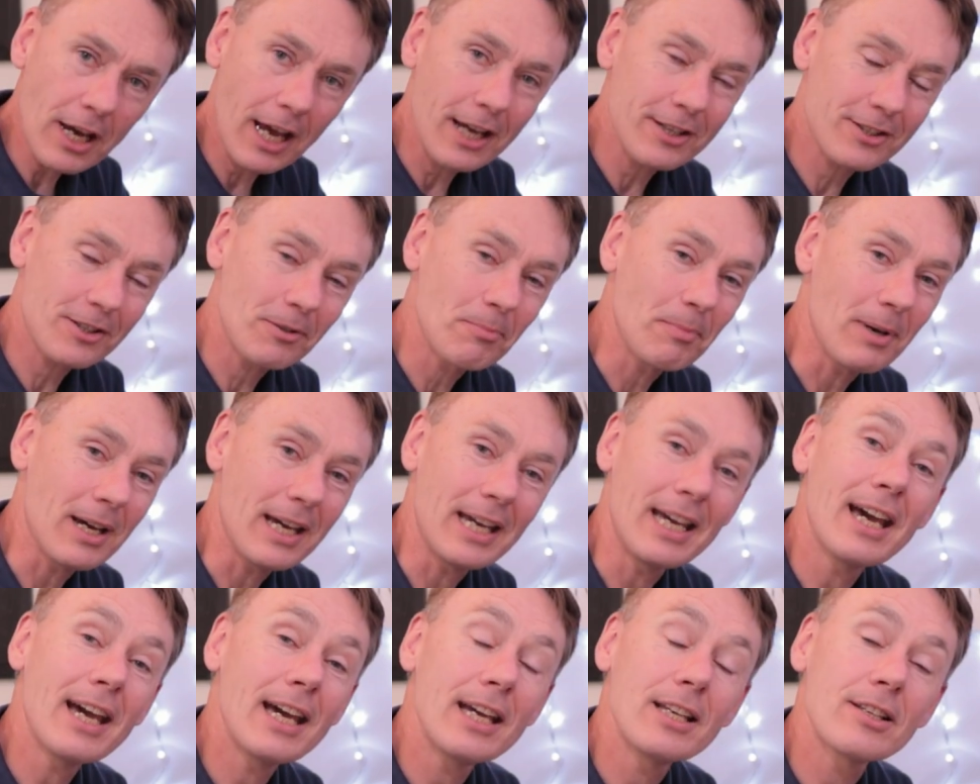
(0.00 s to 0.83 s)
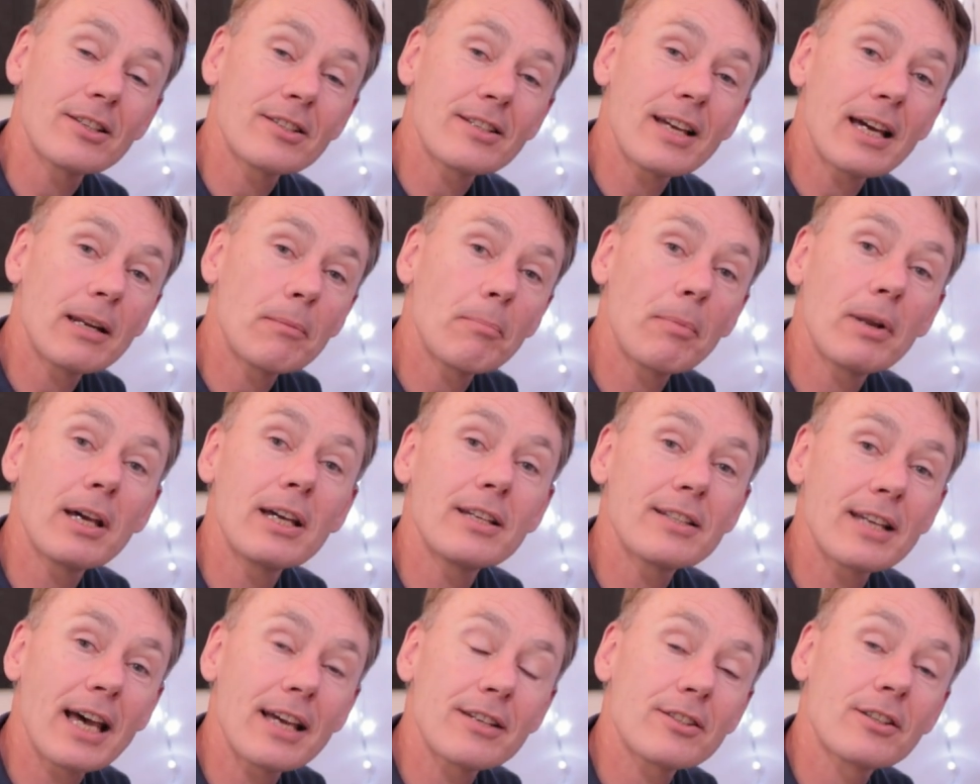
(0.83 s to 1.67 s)
ask me. Instead,
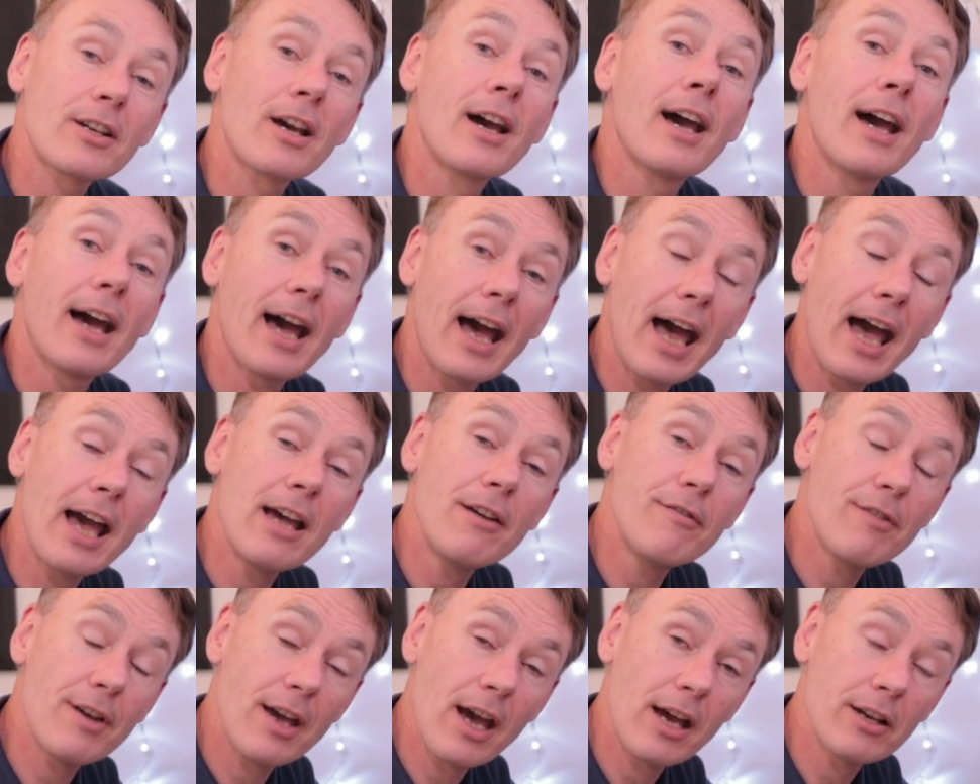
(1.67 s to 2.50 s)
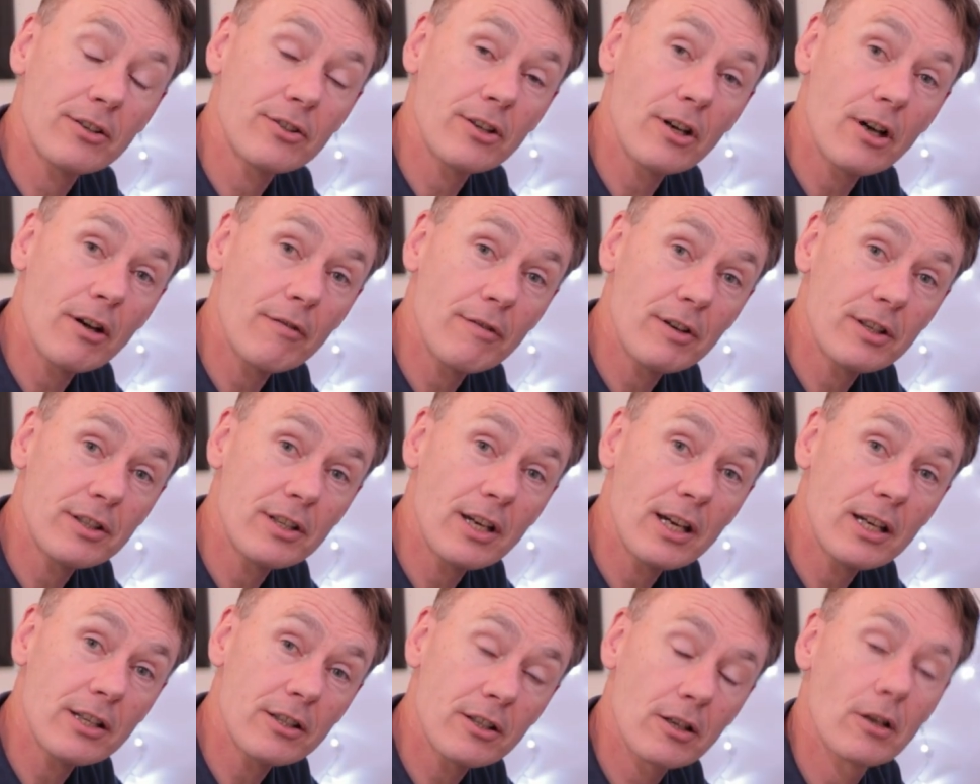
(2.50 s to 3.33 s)
please ask AVA
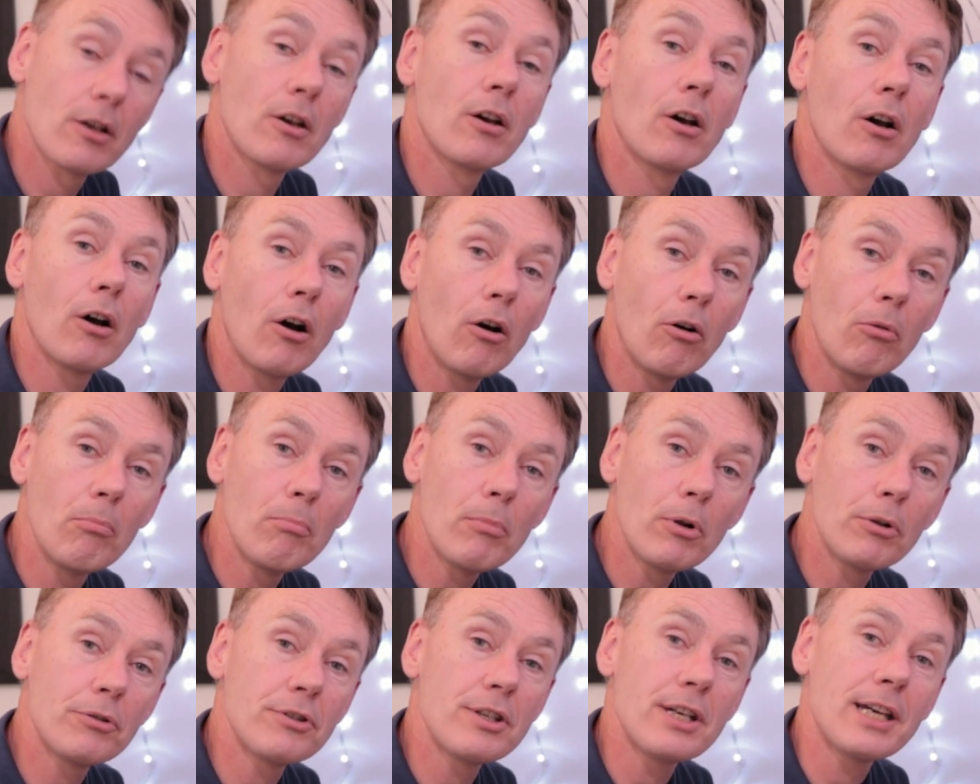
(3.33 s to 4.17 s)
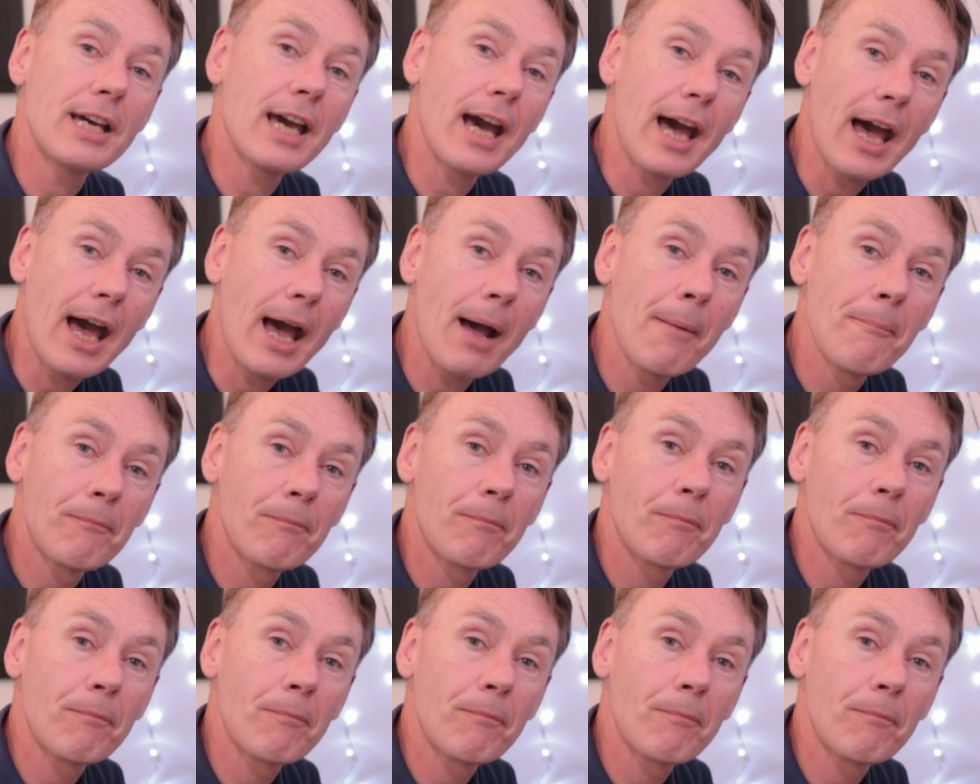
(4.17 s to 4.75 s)
Services or Multicare,